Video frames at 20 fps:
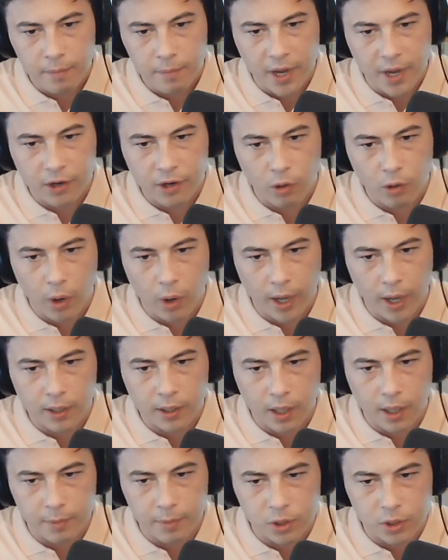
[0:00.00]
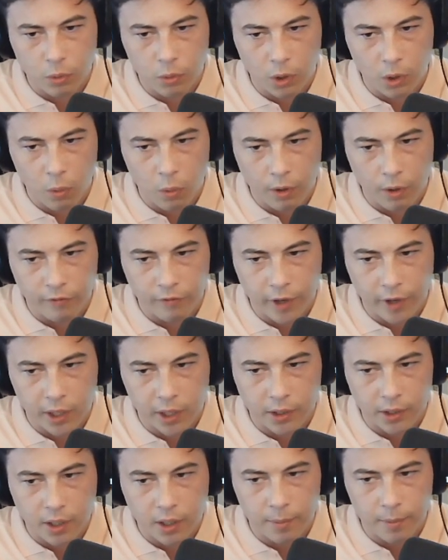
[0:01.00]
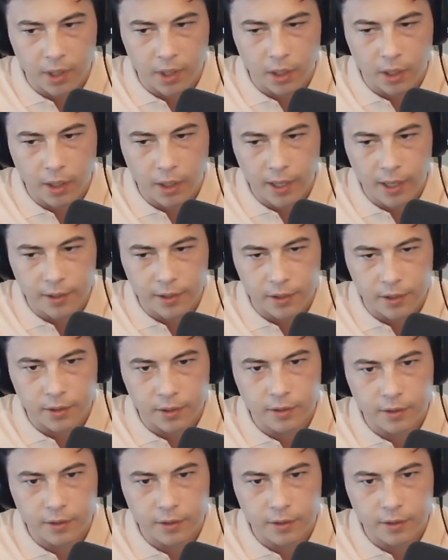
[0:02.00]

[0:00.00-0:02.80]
macroeconomics 101 finally coming in handy.